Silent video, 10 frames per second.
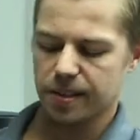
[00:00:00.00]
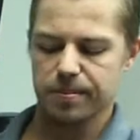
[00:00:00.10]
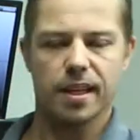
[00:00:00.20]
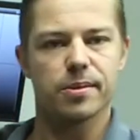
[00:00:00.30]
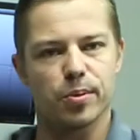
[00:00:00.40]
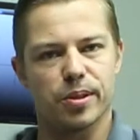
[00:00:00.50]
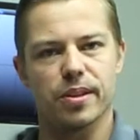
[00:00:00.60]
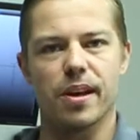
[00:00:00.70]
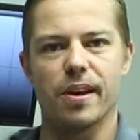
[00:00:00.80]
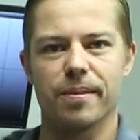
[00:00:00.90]
sometimes with
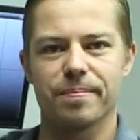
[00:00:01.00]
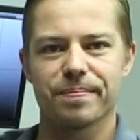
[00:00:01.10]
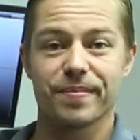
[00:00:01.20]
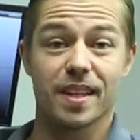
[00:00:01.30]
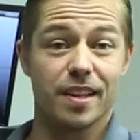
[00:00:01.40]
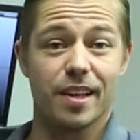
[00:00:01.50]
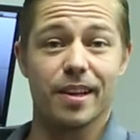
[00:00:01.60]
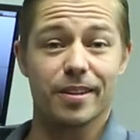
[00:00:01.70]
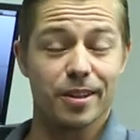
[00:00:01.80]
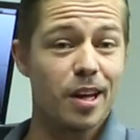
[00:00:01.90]
the
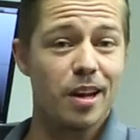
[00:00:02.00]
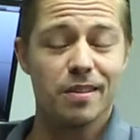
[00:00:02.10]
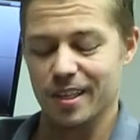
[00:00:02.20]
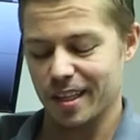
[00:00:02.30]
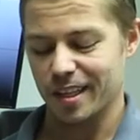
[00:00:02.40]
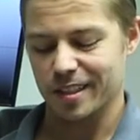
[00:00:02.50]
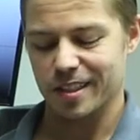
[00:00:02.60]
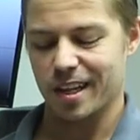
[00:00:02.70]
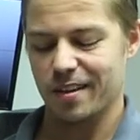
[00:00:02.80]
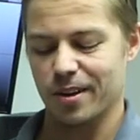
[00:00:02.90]
gloves, it
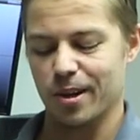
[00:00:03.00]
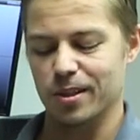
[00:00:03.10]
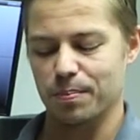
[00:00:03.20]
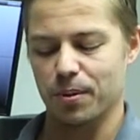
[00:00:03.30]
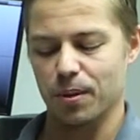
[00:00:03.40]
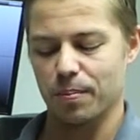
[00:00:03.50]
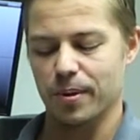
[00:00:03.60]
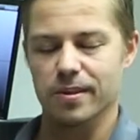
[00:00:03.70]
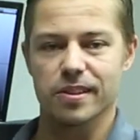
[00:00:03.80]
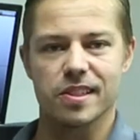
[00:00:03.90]
gets kind of hard to pull
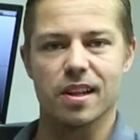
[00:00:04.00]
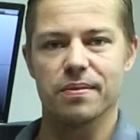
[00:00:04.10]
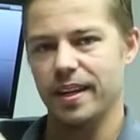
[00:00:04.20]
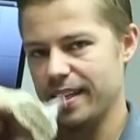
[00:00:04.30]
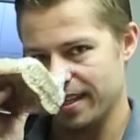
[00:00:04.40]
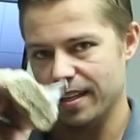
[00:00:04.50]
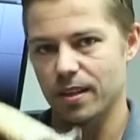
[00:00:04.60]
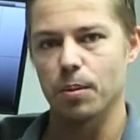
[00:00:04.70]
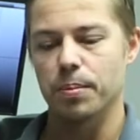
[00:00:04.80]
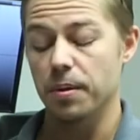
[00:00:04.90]
apart the cellophane and get it
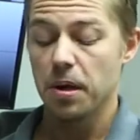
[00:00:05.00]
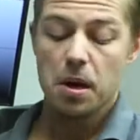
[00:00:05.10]
open.